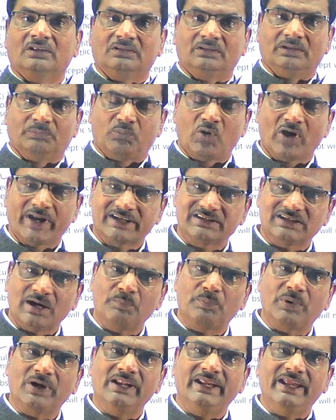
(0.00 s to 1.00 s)
For
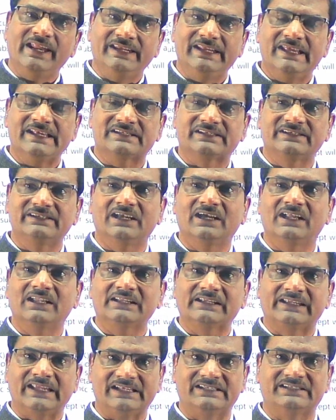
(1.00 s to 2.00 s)
example, NaCl,
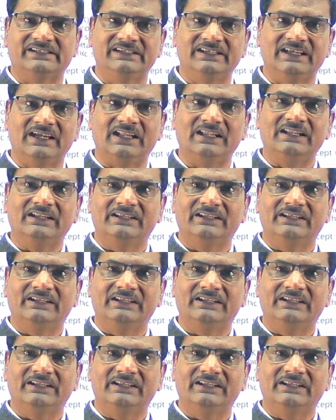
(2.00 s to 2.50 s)
KCl,